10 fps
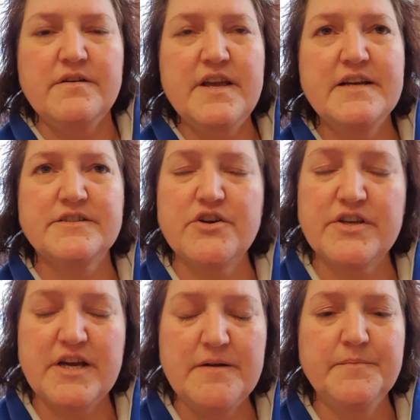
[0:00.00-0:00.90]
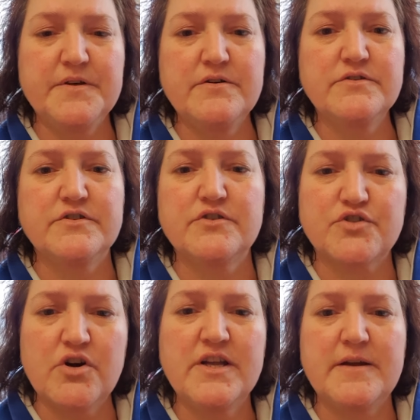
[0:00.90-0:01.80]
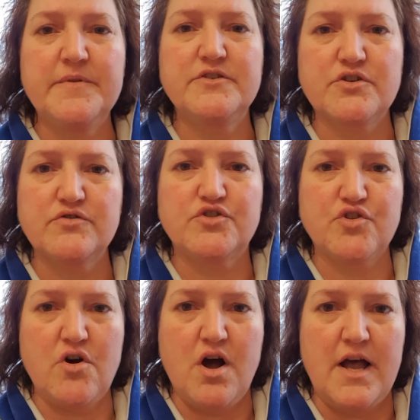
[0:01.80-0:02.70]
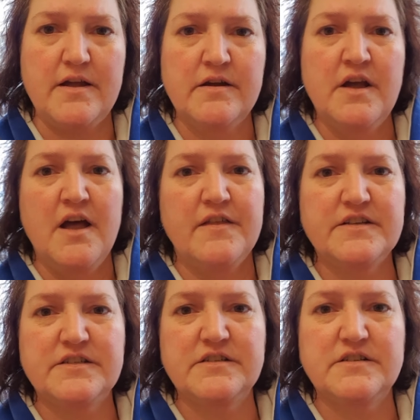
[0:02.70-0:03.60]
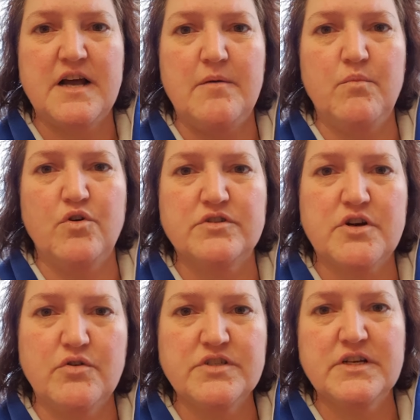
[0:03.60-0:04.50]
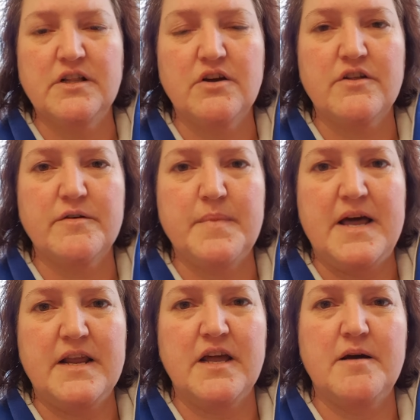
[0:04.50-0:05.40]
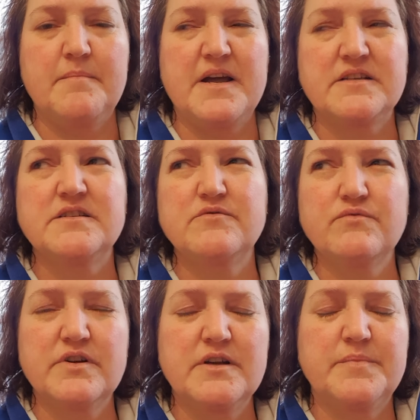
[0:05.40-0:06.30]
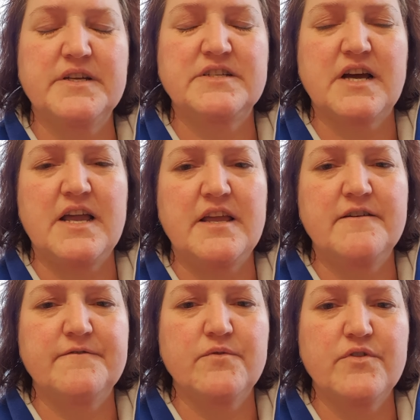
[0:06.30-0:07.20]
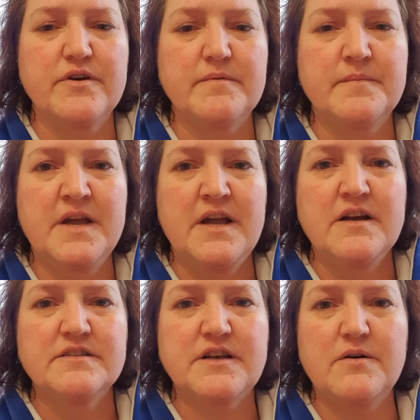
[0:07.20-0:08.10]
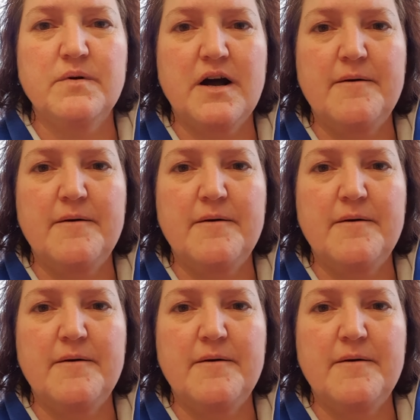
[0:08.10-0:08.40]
Yeah, so keep those, try and keep the dogs dry. This is what's causing a lot of the matting, and it makes it a really big day here for them. So,